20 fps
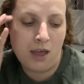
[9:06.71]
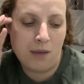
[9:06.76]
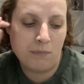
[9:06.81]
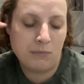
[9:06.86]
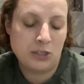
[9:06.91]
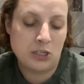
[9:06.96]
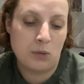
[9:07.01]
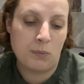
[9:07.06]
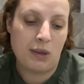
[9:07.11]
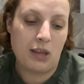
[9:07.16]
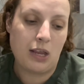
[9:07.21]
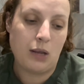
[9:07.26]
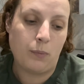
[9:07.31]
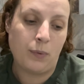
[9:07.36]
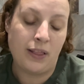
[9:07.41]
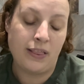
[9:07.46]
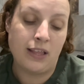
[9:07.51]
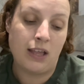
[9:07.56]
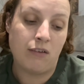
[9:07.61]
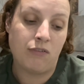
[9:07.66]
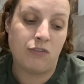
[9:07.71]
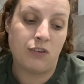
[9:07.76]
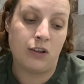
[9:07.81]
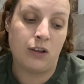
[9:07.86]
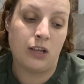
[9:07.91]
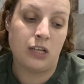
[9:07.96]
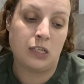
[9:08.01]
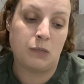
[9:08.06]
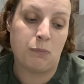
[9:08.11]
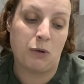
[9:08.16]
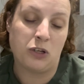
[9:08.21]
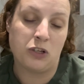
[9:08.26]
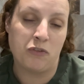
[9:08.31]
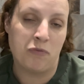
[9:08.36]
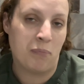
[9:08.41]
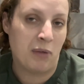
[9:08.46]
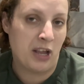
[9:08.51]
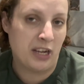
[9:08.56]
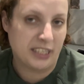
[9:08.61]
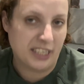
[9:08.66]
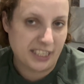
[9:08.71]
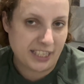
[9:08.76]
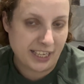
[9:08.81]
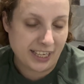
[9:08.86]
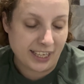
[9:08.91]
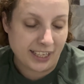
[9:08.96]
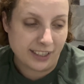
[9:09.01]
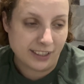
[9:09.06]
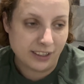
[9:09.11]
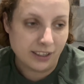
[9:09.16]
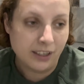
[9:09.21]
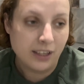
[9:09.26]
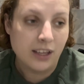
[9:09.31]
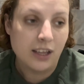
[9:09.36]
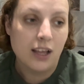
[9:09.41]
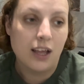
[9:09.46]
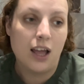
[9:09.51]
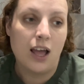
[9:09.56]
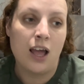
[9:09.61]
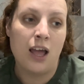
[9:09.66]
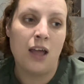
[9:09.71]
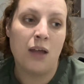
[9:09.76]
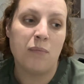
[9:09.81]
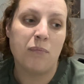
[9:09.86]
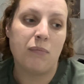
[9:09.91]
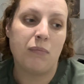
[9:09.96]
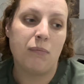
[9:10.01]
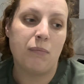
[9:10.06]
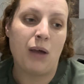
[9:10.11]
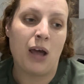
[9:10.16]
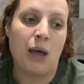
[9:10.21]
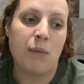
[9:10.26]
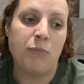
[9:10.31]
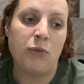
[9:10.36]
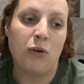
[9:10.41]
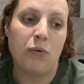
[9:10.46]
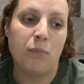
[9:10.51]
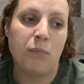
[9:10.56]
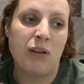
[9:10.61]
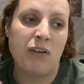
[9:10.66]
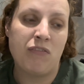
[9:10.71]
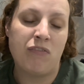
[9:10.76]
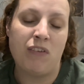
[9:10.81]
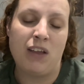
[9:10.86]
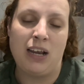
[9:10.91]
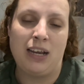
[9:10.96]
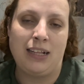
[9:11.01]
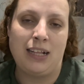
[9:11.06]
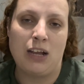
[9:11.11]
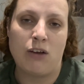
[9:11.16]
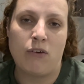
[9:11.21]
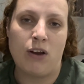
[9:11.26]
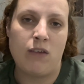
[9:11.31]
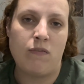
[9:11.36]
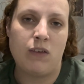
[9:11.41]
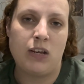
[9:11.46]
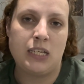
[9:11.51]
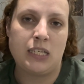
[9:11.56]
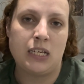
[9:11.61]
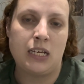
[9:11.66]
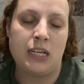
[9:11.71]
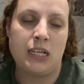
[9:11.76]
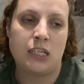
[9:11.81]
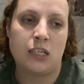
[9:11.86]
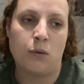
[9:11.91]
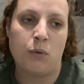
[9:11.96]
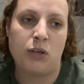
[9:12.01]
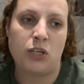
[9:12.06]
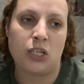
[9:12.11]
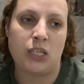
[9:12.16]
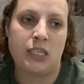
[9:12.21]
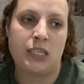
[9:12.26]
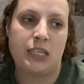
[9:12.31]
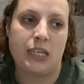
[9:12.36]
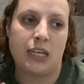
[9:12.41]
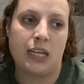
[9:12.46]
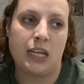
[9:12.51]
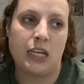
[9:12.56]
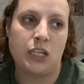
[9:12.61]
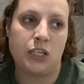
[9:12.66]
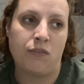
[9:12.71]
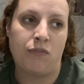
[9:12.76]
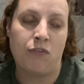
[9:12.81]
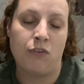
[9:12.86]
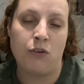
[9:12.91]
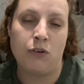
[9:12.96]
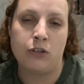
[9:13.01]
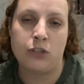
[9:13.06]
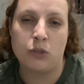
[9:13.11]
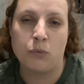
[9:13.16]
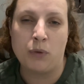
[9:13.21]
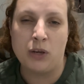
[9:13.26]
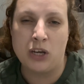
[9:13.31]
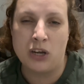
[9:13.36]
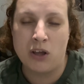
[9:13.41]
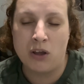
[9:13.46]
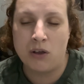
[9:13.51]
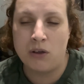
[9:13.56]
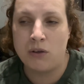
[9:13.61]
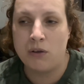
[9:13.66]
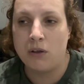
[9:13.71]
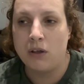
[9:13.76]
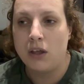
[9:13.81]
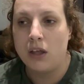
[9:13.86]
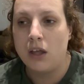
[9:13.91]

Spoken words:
So we went there for a spot of Burger King. I've not been feeling that great recently, so we're just sticking to foods that we know